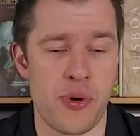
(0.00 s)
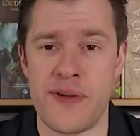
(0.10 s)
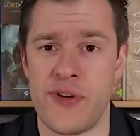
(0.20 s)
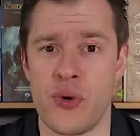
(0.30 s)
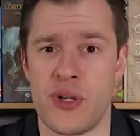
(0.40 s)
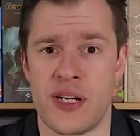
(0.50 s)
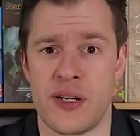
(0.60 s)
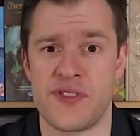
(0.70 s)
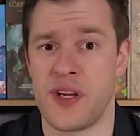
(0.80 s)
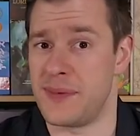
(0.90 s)
preview done
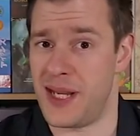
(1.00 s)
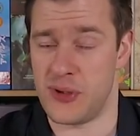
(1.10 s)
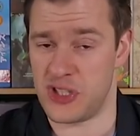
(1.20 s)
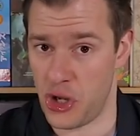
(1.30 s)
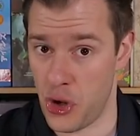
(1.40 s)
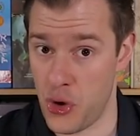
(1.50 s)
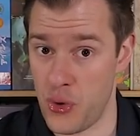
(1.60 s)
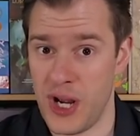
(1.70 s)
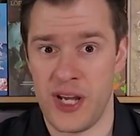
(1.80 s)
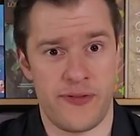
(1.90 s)
of Subterra
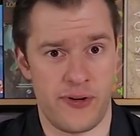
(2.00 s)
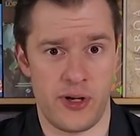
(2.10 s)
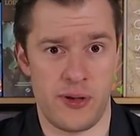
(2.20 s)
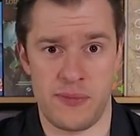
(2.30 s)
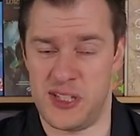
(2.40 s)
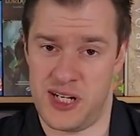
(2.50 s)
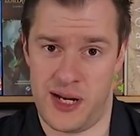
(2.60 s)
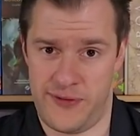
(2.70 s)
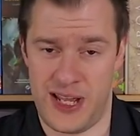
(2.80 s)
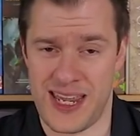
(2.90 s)
2 in
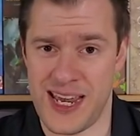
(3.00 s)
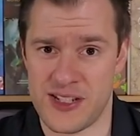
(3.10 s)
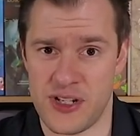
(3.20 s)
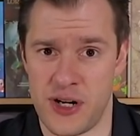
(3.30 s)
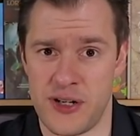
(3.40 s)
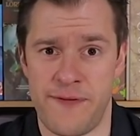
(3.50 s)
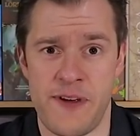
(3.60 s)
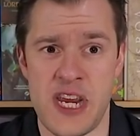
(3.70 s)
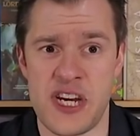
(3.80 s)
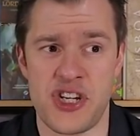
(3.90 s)
time for their Kickstarter to
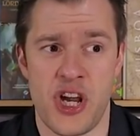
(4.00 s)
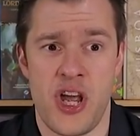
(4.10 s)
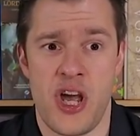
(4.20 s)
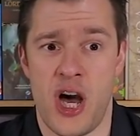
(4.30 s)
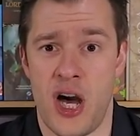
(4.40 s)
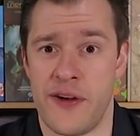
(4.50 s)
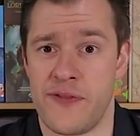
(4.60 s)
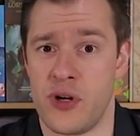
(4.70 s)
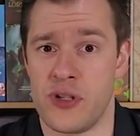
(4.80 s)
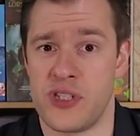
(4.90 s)
finish.
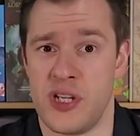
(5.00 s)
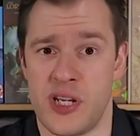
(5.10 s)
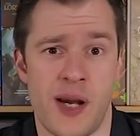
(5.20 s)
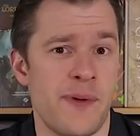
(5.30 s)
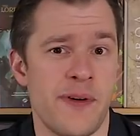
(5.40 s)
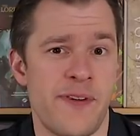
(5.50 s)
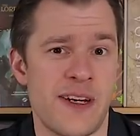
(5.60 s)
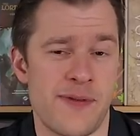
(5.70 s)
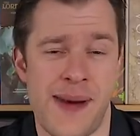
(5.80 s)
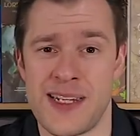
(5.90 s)
I've got a couple of
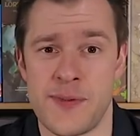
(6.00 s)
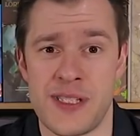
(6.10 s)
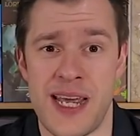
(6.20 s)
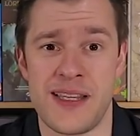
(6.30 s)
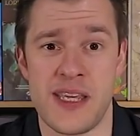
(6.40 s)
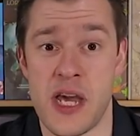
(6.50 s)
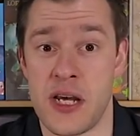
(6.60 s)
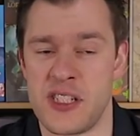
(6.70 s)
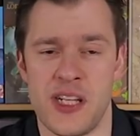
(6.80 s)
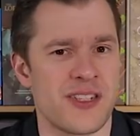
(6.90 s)
things from Asmodee,
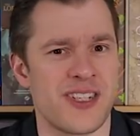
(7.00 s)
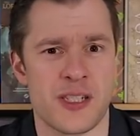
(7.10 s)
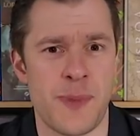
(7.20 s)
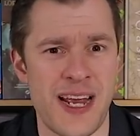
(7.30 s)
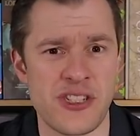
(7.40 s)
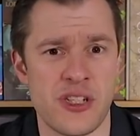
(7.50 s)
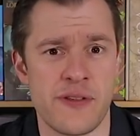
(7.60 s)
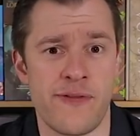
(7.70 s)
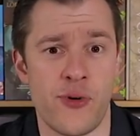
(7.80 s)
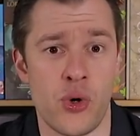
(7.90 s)
the deluxe
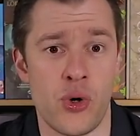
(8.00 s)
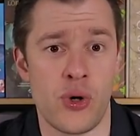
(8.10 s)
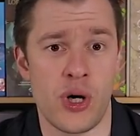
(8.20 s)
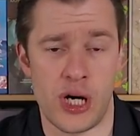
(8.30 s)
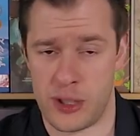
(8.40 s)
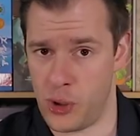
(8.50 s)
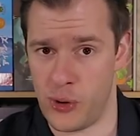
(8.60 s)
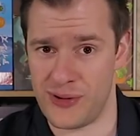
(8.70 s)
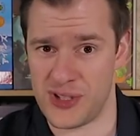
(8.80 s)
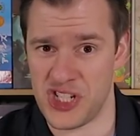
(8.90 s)
expansion for Arkham
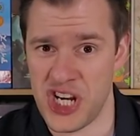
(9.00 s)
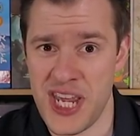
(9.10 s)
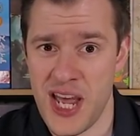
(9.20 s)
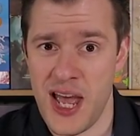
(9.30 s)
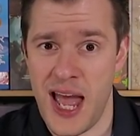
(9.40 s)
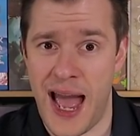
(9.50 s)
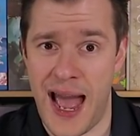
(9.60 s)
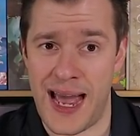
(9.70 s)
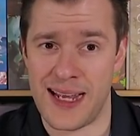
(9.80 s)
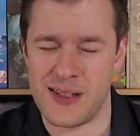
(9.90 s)
Horror LCG.
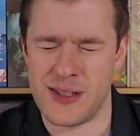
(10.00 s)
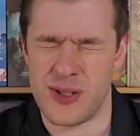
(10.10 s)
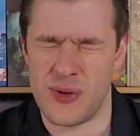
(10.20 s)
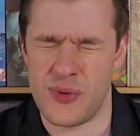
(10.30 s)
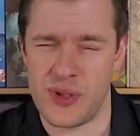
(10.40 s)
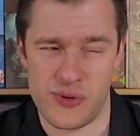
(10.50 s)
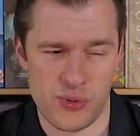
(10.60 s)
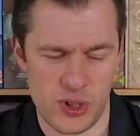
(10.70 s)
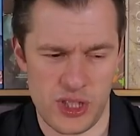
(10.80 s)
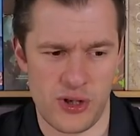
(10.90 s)
And there
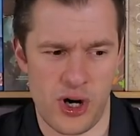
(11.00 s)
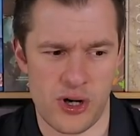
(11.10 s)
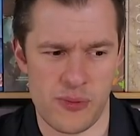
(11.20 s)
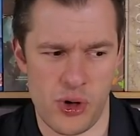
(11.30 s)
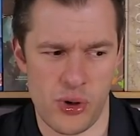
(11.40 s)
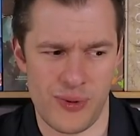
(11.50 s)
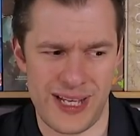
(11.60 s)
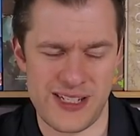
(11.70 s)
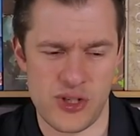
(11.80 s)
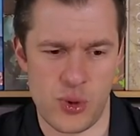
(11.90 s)
was one other Arkham Horror
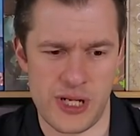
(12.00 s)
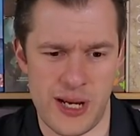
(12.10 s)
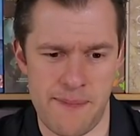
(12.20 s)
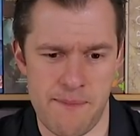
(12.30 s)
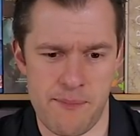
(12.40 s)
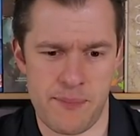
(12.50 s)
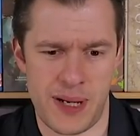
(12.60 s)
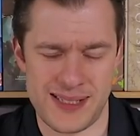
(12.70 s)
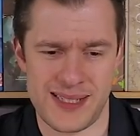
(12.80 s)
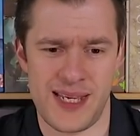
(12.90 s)
related one I'm
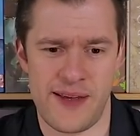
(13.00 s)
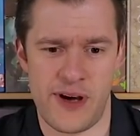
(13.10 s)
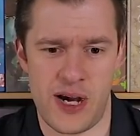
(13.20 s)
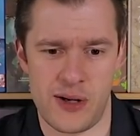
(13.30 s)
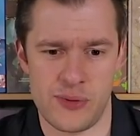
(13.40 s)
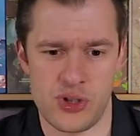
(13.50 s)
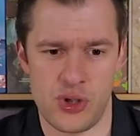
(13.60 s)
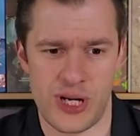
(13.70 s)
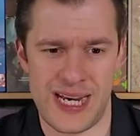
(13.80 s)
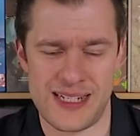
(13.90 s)
positive I was
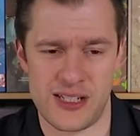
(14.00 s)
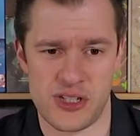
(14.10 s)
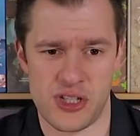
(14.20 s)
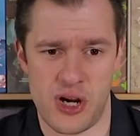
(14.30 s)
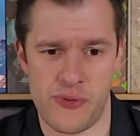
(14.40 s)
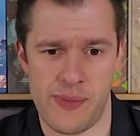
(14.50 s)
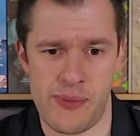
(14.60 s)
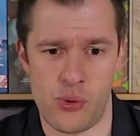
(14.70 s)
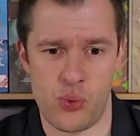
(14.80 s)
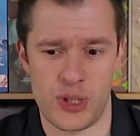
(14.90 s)
looking at. I just can't
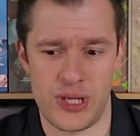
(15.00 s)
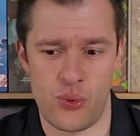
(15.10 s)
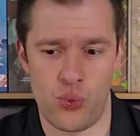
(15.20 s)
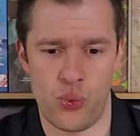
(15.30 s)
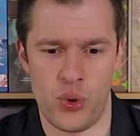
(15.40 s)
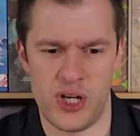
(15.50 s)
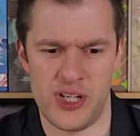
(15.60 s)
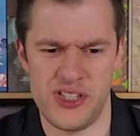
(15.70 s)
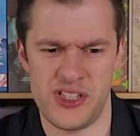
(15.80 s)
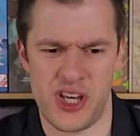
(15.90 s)
remember what it
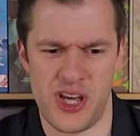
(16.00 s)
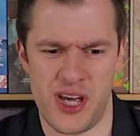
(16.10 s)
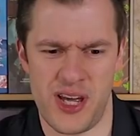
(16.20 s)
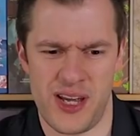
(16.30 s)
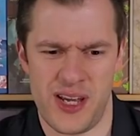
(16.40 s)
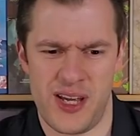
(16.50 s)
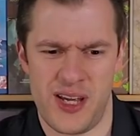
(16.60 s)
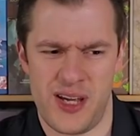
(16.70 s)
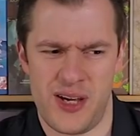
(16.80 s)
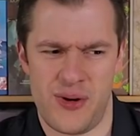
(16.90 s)
was.
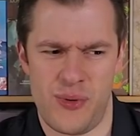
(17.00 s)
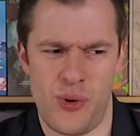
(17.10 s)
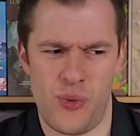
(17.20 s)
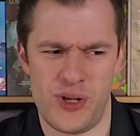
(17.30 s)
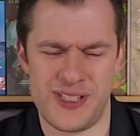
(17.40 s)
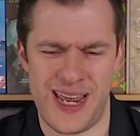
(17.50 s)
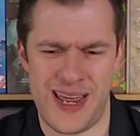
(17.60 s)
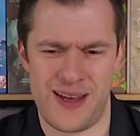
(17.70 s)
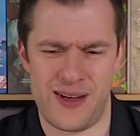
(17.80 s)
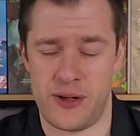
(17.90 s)
What was
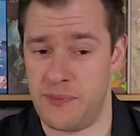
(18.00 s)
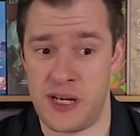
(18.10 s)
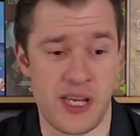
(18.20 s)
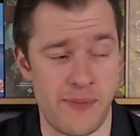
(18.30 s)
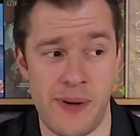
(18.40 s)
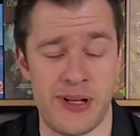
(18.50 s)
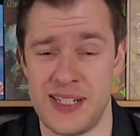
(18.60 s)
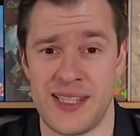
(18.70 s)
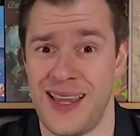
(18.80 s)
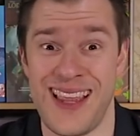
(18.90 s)
it? I can't remember.
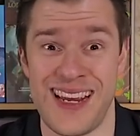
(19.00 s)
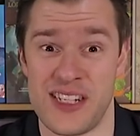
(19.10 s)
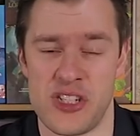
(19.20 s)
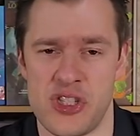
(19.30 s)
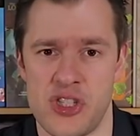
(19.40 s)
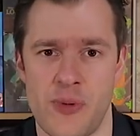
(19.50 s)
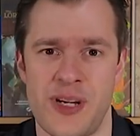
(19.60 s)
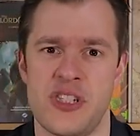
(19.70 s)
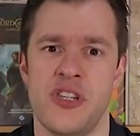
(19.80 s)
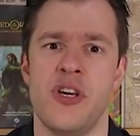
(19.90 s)
This is the thing. There's just so
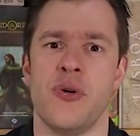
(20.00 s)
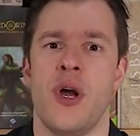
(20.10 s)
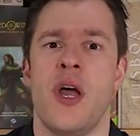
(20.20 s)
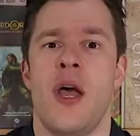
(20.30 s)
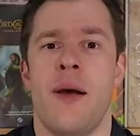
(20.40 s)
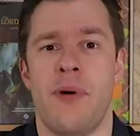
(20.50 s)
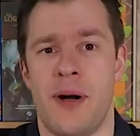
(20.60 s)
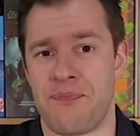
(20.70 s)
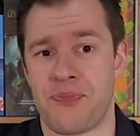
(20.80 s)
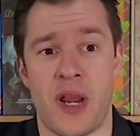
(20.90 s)
much to do.
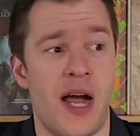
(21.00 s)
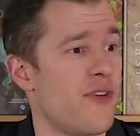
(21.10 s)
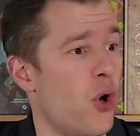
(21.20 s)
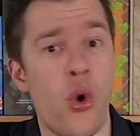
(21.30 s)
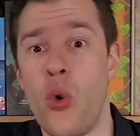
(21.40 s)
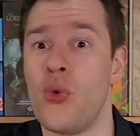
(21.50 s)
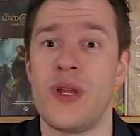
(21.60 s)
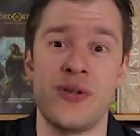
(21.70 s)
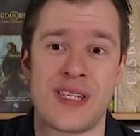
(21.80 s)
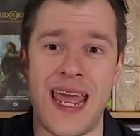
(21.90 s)
But I've got all
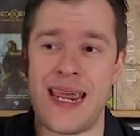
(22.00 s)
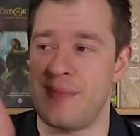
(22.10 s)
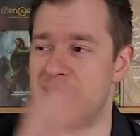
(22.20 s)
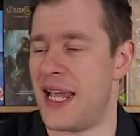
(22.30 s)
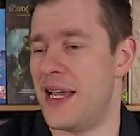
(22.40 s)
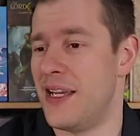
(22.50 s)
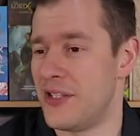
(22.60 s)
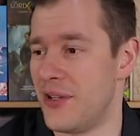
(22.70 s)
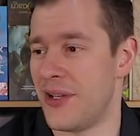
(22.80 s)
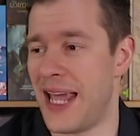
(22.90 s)
those games
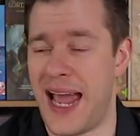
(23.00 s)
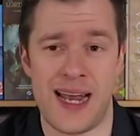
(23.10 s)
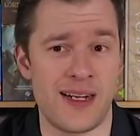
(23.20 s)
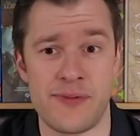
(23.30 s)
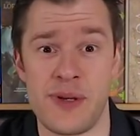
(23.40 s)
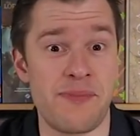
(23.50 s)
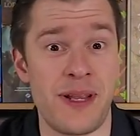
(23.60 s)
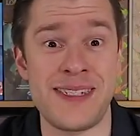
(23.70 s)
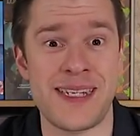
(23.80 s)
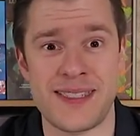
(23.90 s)
to look at, and I've been
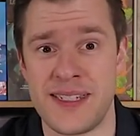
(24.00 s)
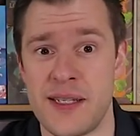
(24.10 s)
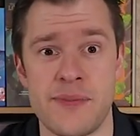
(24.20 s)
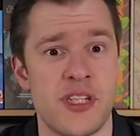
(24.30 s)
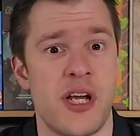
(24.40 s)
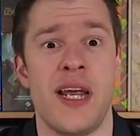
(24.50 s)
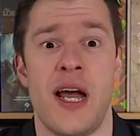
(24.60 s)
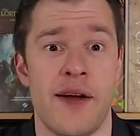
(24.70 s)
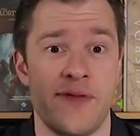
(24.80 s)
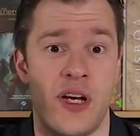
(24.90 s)
playtesting some
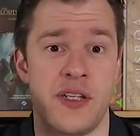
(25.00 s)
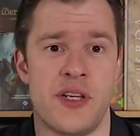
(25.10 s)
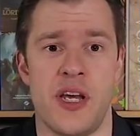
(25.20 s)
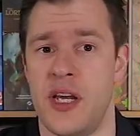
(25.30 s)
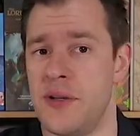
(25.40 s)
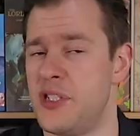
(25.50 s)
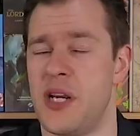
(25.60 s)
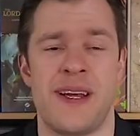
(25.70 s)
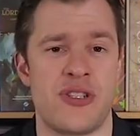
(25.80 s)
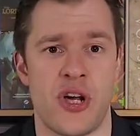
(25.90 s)
tonight. I've done the
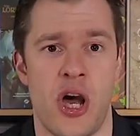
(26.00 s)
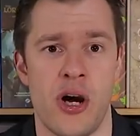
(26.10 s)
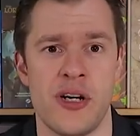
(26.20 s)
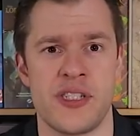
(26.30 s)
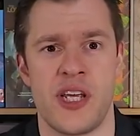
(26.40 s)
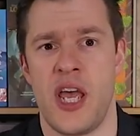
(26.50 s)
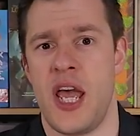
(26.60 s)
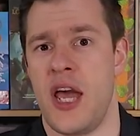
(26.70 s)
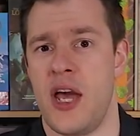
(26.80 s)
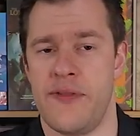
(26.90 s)
Geometric Art
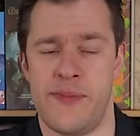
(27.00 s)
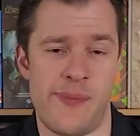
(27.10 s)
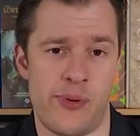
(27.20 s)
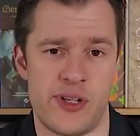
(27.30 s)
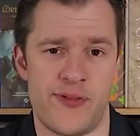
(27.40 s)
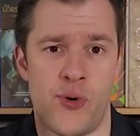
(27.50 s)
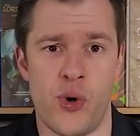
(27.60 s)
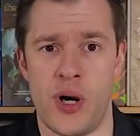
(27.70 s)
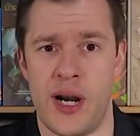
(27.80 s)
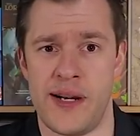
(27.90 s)
from Empress
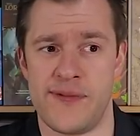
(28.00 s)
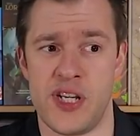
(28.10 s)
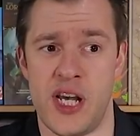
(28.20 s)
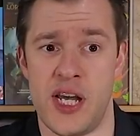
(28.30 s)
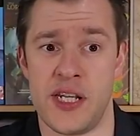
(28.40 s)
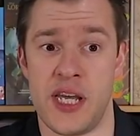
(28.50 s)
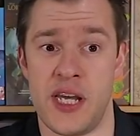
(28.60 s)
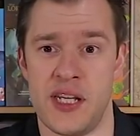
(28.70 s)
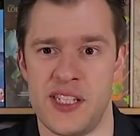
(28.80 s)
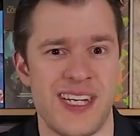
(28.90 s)
4. I have done
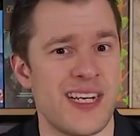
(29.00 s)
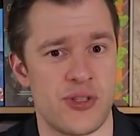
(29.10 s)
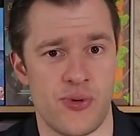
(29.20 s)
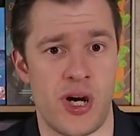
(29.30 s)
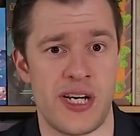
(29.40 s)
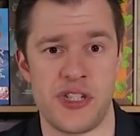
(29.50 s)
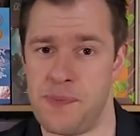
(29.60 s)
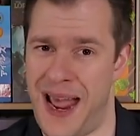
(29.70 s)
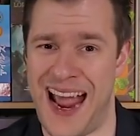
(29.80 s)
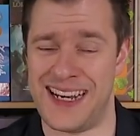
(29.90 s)
the Ticket to Ride
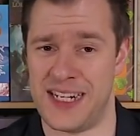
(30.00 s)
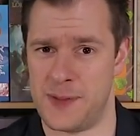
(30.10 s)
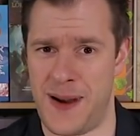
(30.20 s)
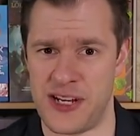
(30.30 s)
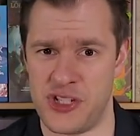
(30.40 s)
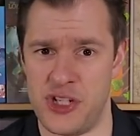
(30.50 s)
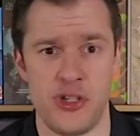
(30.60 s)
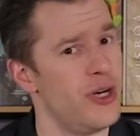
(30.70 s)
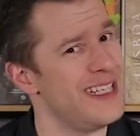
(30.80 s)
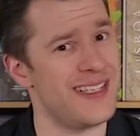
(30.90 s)
Japan
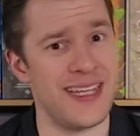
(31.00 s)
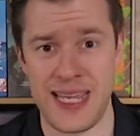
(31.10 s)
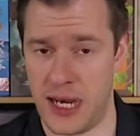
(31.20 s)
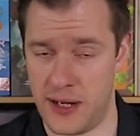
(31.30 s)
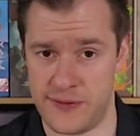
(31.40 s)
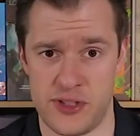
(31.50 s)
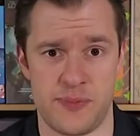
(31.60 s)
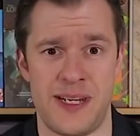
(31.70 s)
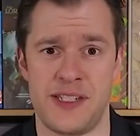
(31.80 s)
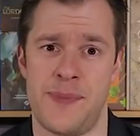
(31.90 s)
expansion, not Italy. I've
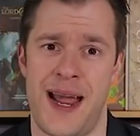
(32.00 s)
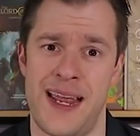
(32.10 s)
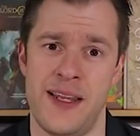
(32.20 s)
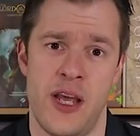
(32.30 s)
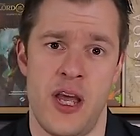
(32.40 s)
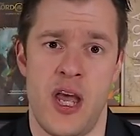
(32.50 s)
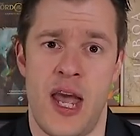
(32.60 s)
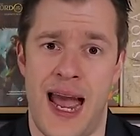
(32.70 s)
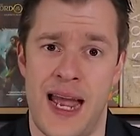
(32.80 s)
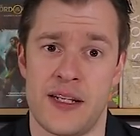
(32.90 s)
just played Japan,
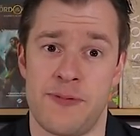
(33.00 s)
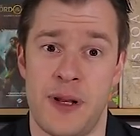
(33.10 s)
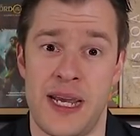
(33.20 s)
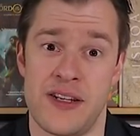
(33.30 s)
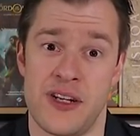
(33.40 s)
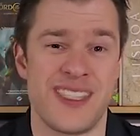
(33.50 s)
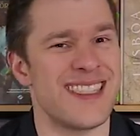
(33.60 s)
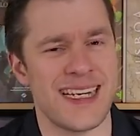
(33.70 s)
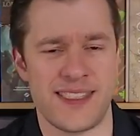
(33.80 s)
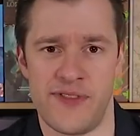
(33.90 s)
and I've played
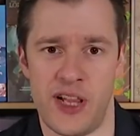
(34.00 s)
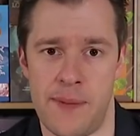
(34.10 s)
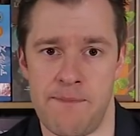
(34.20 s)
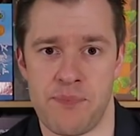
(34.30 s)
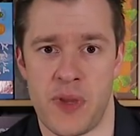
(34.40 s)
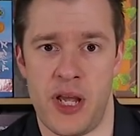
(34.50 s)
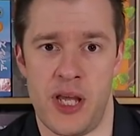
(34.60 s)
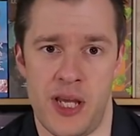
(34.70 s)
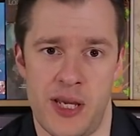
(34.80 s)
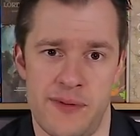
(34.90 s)
Detective Club,
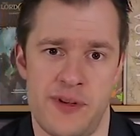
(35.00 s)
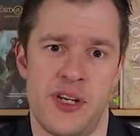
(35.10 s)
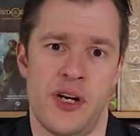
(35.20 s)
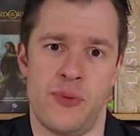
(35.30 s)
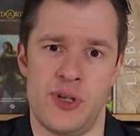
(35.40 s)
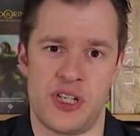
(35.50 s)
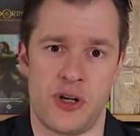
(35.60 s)
you know, which